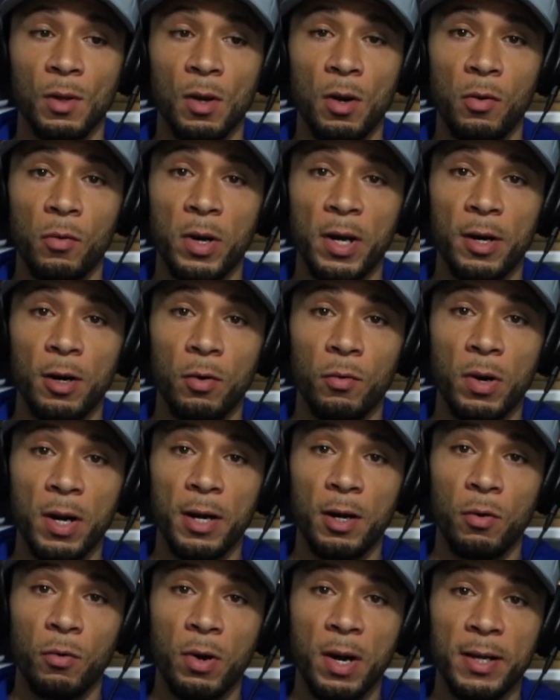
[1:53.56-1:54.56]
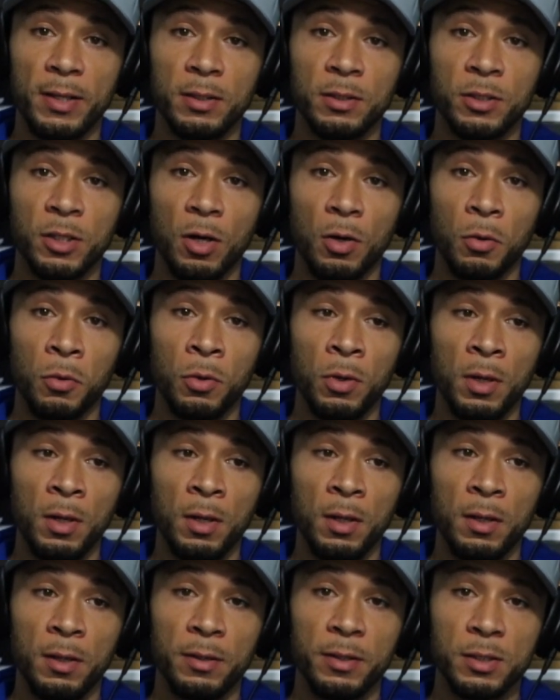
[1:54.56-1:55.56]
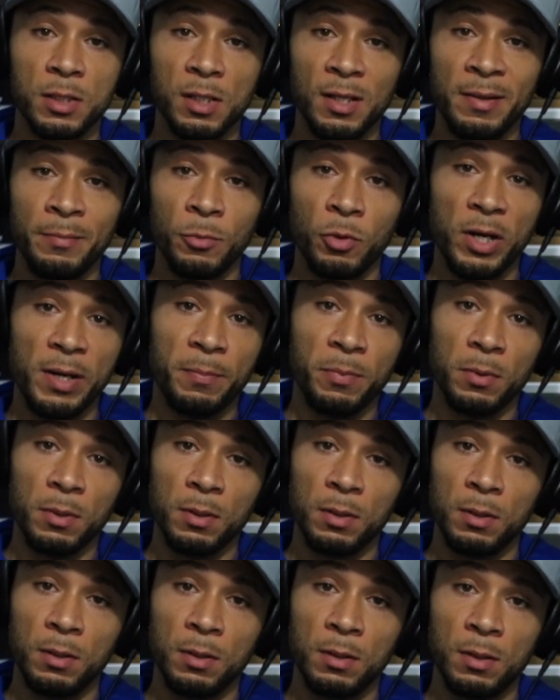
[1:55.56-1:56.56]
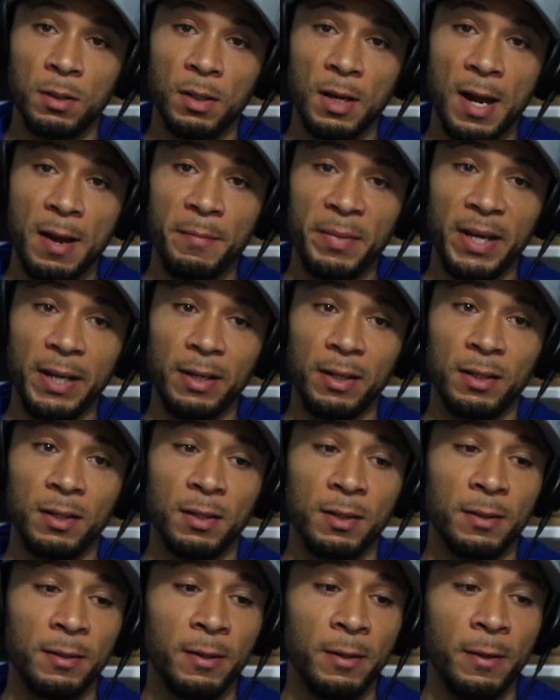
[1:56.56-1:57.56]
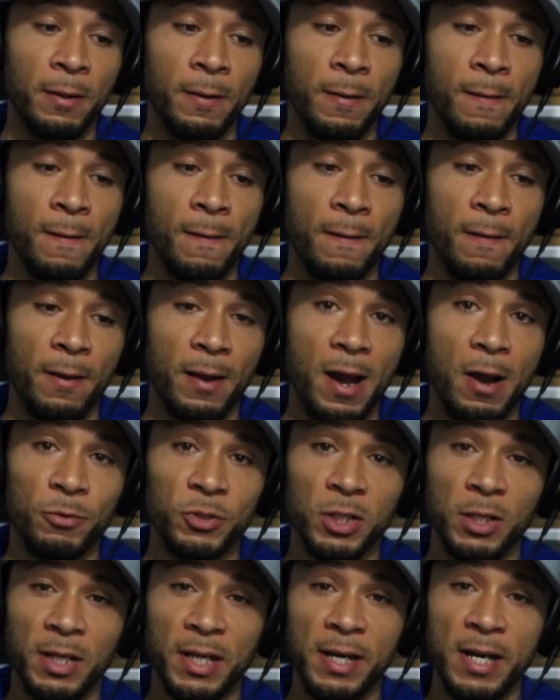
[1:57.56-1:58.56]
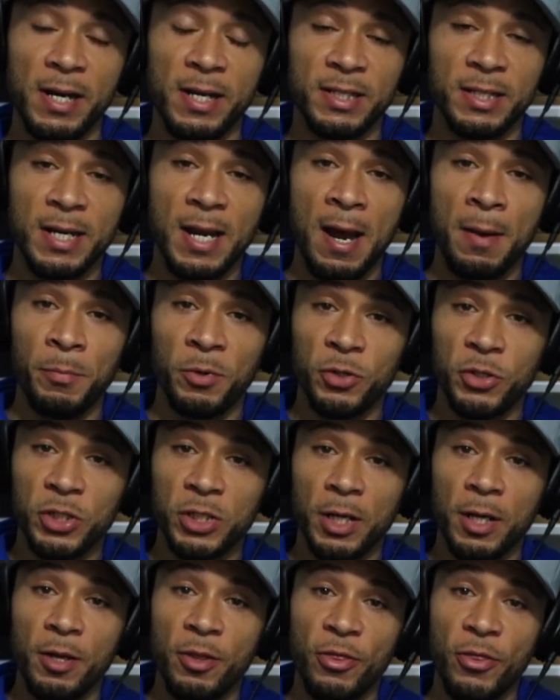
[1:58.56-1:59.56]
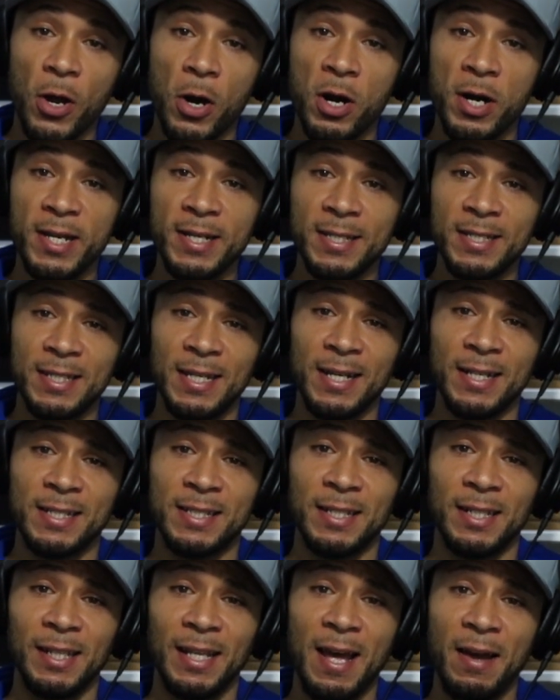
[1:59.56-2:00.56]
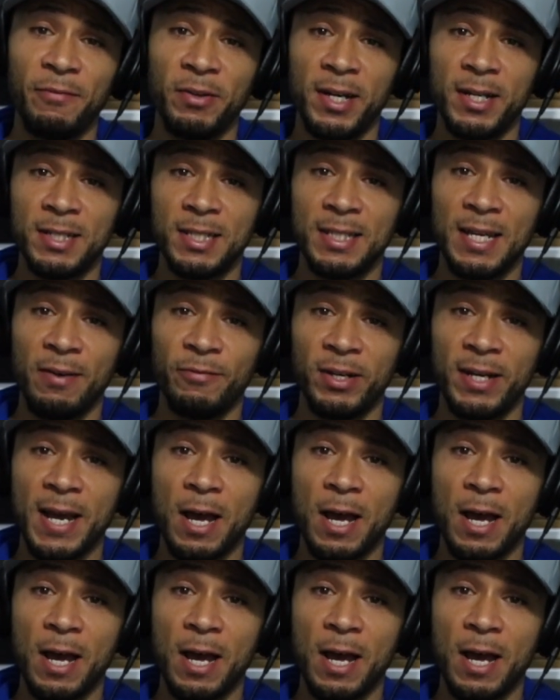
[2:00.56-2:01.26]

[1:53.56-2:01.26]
All right. So the Slim Reaper, I mean, I was looking at his numbers, 36, 11, and 7.